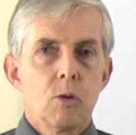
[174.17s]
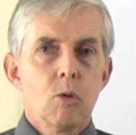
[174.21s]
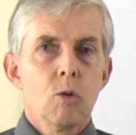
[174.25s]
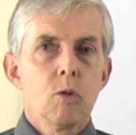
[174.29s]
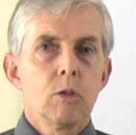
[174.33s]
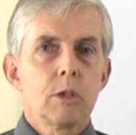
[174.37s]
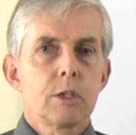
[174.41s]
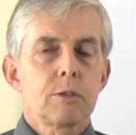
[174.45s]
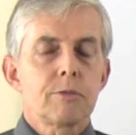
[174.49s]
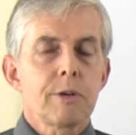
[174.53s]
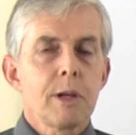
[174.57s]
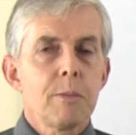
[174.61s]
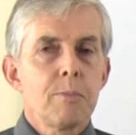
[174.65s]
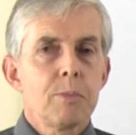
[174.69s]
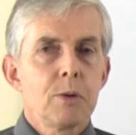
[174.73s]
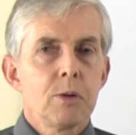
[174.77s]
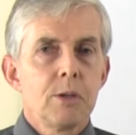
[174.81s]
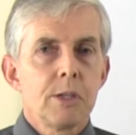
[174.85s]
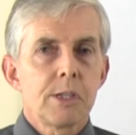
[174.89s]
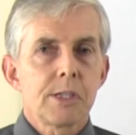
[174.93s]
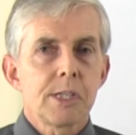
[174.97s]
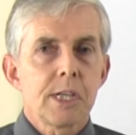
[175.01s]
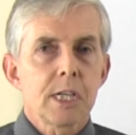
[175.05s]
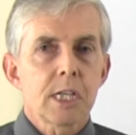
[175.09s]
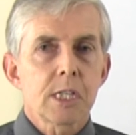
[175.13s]
all three
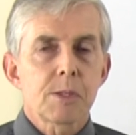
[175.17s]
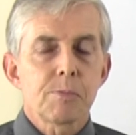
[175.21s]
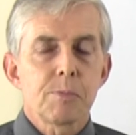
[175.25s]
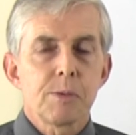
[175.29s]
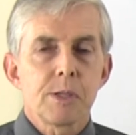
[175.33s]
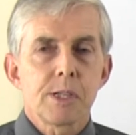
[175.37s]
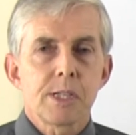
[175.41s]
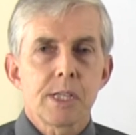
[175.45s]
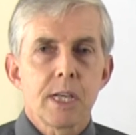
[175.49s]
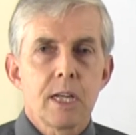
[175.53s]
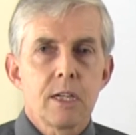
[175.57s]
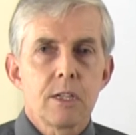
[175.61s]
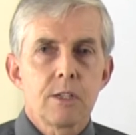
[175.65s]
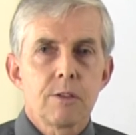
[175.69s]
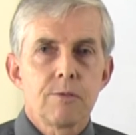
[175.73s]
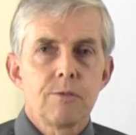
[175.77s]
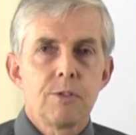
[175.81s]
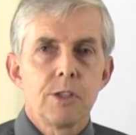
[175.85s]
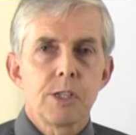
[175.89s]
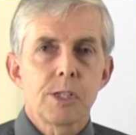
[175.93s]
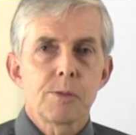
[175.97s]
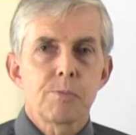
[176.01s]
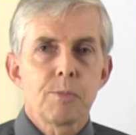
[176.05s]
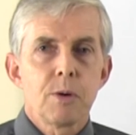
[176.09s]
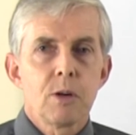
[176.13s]
point six percent
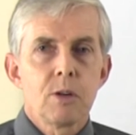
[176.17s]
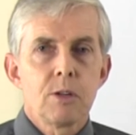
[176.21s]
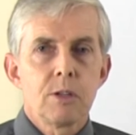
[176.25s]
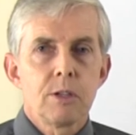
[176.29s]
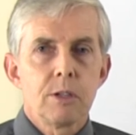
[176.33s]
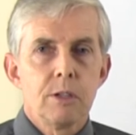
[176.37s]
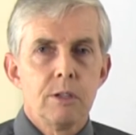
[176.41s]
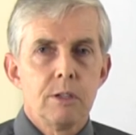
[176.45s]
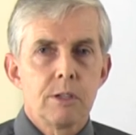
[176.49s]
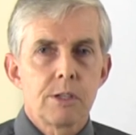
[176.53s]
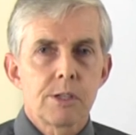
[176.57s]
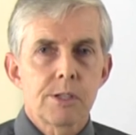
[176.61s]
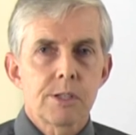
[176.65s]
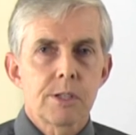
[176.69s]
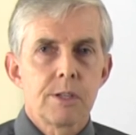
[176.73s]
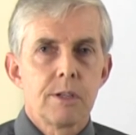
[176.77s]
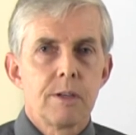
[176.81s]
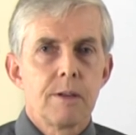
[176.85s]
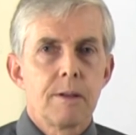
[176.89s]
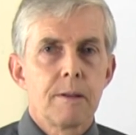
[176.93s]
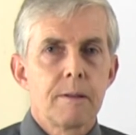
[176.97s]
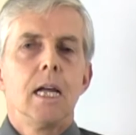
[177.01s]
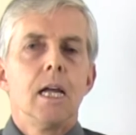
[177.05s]
of respondents.